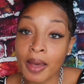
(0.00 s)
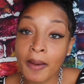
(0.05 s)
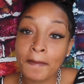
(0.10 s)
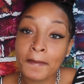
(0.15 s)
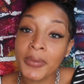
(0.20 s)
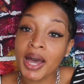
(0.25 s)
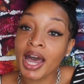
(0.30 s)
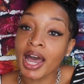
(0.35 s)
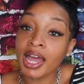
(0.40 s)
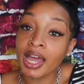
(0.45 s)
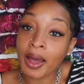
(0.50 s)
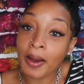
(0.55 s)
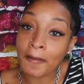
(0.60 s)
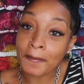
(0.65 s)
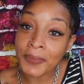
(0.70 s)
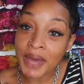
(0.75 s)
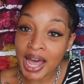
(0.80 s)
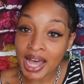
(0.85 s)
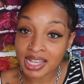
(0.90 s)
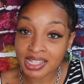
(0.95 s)
My
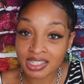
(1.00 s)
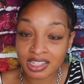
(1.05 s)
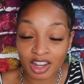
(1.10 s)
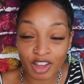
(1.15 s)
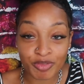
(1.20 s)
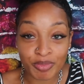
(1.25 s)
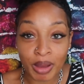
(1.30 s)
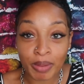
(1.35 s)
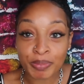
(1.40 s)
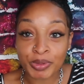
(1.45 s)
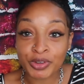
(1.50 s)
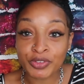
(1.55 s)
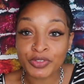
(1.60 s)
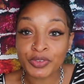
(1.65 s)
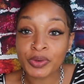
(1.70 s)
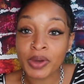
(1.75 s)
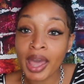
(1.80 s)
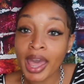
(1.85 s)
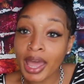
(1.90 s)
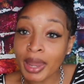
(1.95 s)
unboxing of my
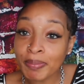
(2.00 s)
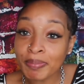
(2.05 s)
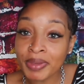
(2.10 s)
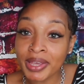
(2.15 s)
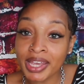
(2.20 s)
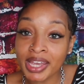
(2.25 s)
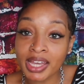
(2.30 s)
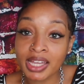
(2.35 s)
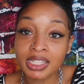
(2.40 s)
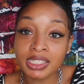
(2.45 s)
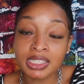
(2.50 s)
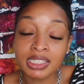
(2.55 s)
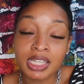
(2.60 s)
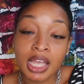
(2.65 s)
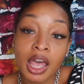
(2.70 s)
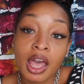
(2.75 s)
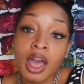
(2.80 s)
beautiful headbands.